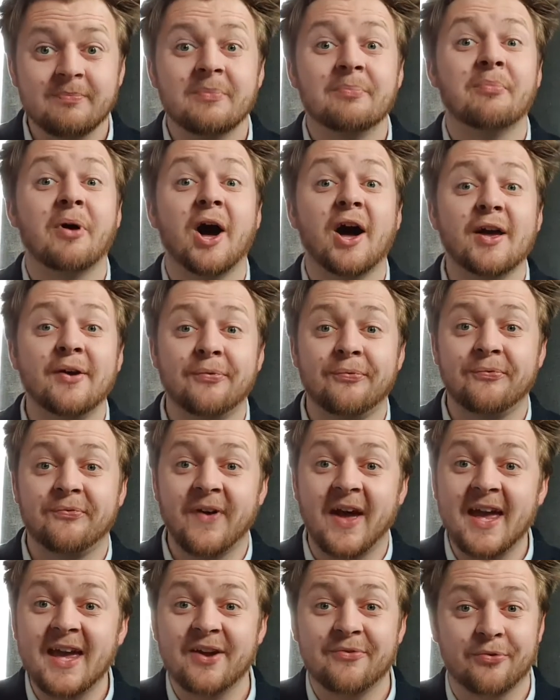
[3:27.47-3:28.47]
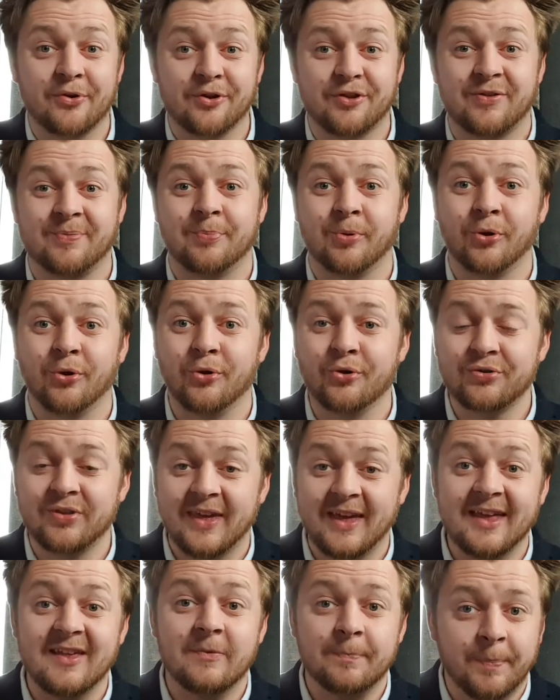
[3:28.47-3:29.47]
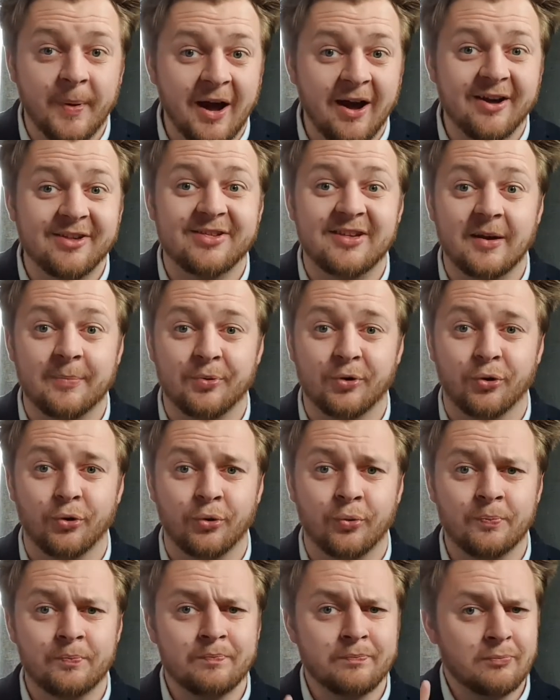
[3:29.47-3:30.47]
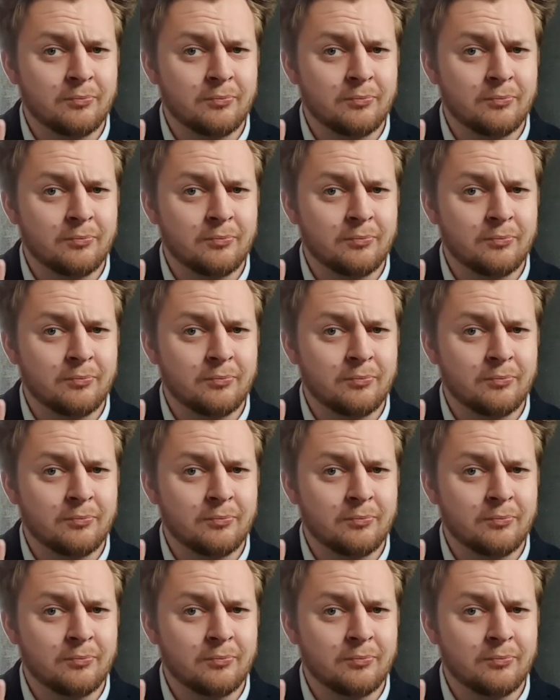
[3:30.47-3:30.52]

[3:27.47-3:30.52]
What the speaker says: My favourite sport is basketball.